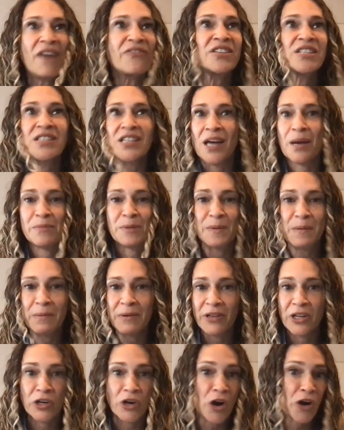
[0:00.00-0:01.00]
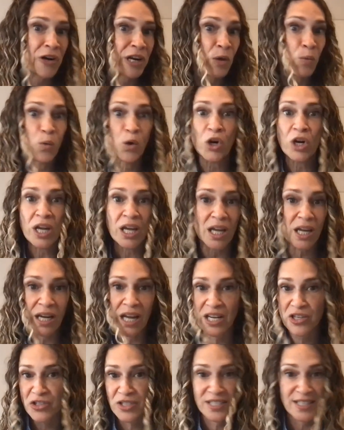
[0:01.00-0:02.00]
oftentimes people that are already working
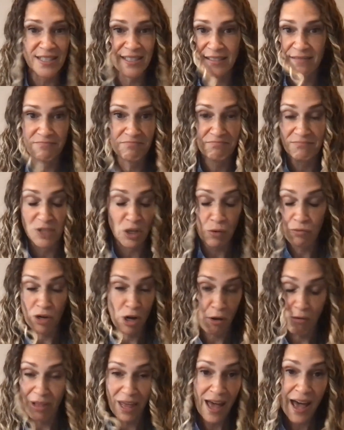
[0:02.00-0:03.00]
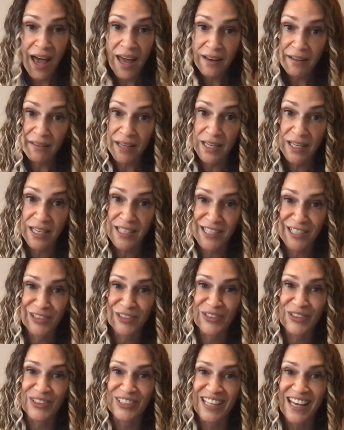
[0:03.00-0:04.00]
in agencies don't know that and they need to
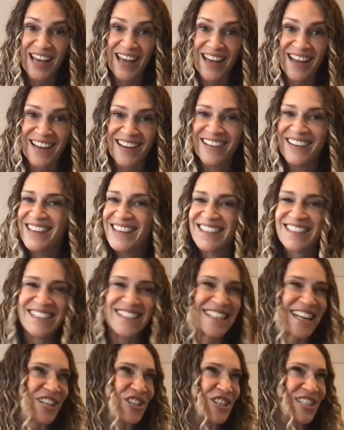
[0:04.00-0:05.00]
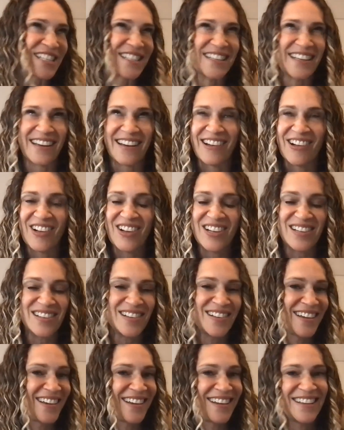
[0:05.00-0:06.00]
learn that. Such a
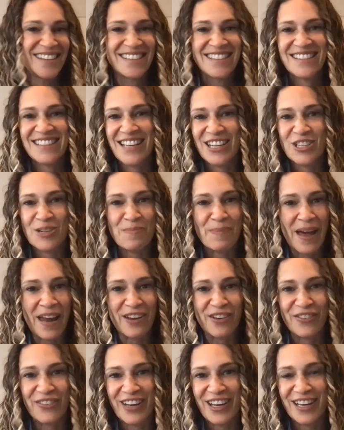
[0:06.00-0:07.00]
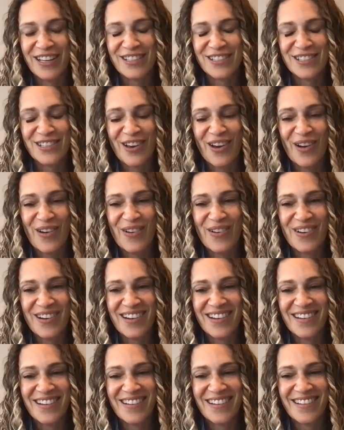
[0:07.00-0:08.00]
skill, such a benefit. So
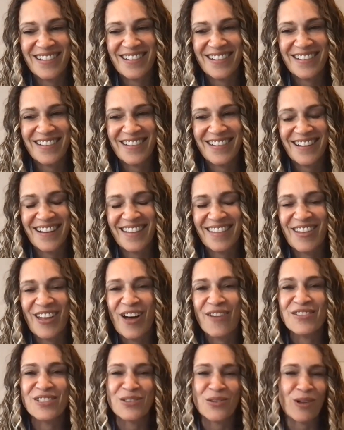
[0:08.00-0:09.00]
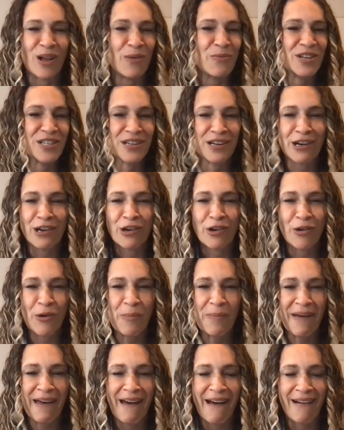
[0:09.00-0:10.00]
I love school. I wish I could
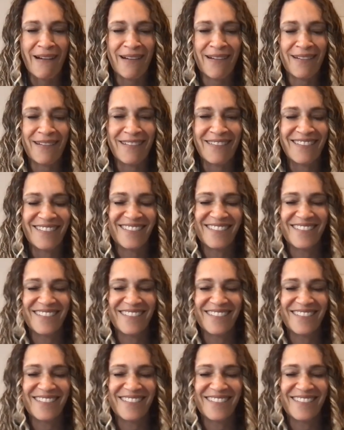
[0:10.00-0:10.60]
go back.